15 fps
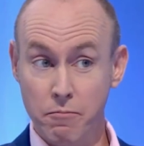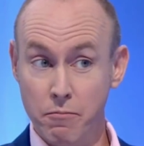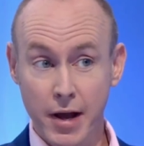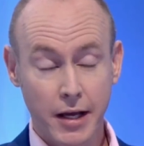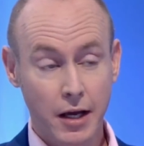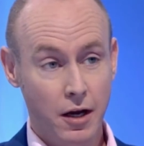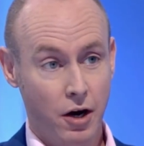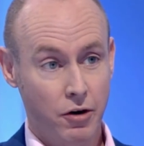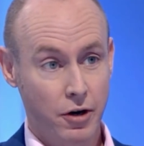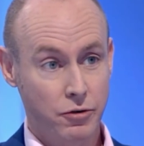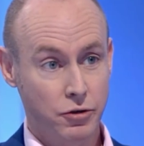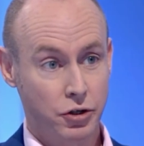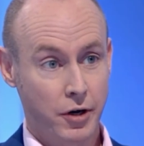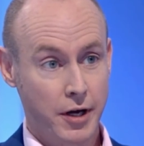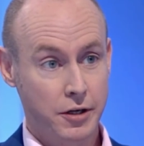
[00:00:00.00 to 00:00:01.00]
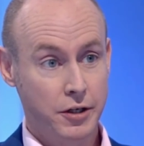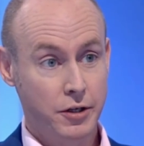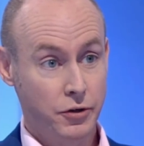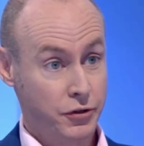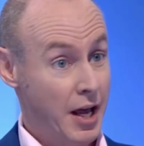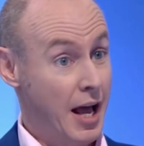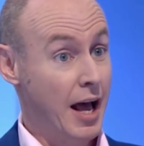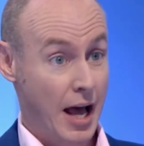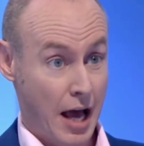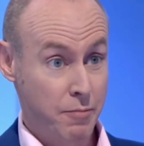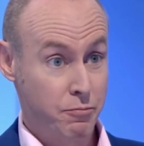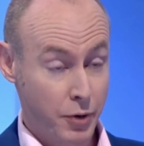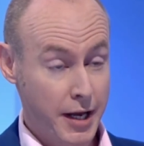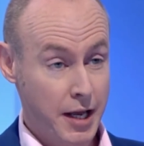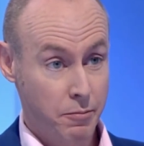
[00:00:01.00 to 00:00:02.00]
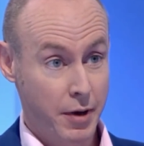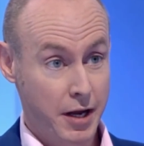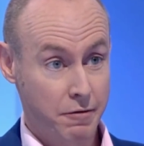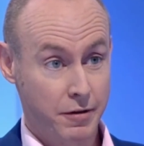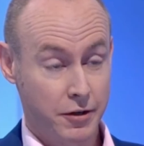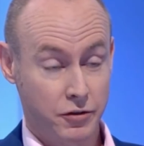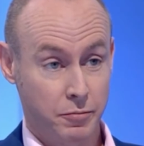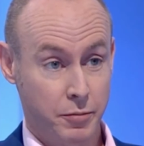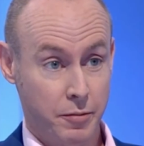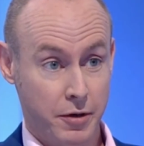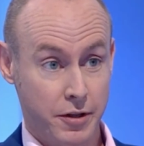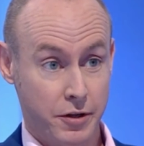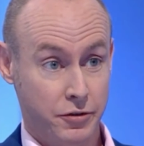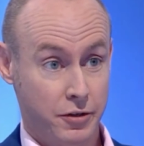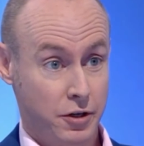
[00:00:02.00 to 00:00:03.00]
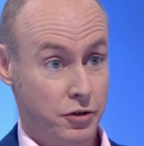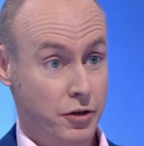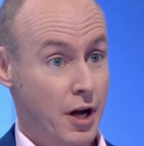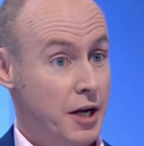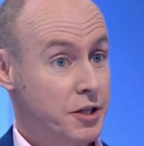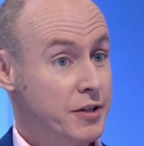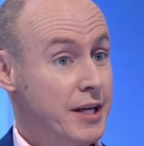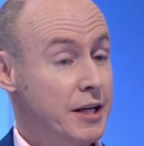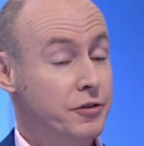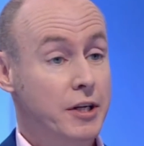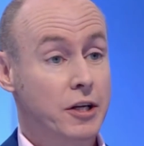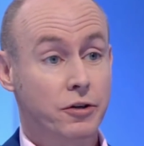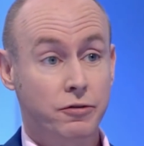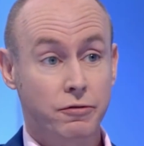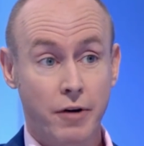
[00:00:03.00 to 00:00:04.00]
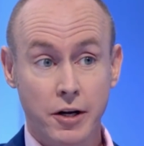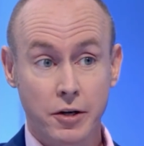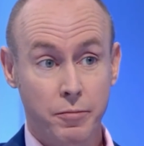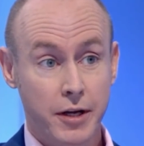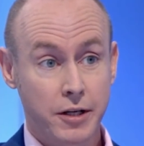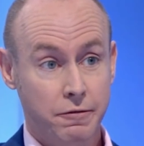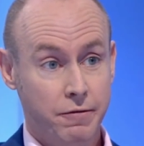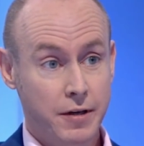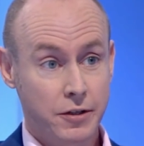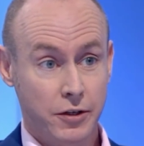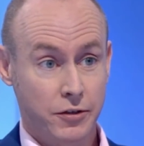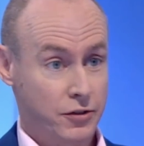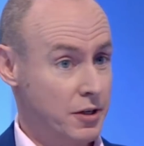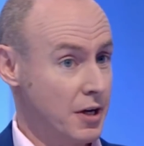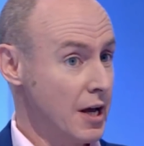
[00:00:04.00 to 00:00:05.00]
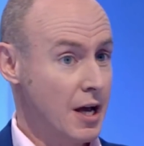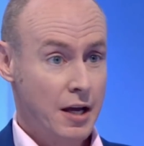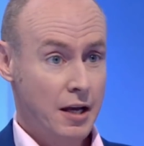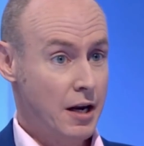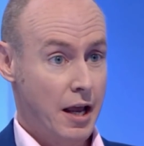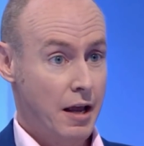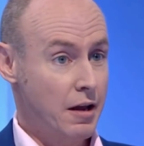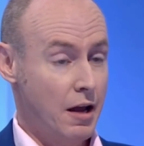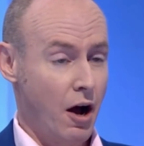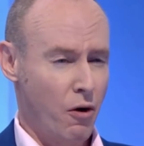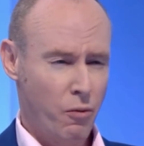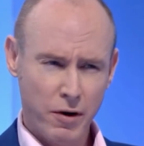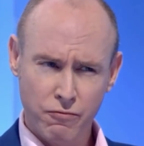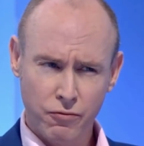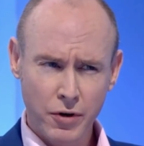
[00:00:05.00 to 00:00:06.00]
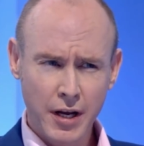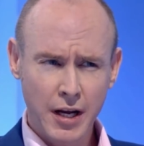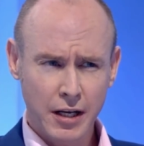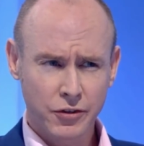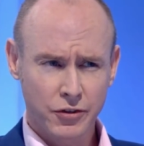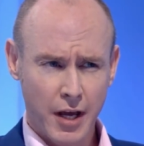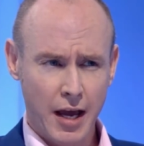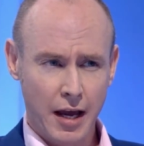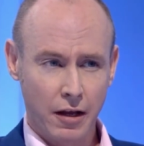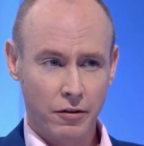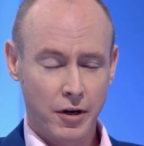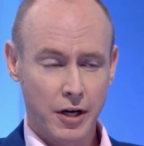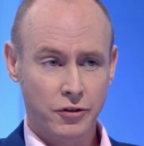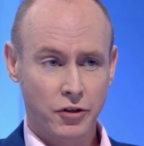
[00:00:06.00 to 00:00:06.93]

making our own trade deals and bringing benefits to people in this country, I just think is incredibly defeatist. And are we really saying that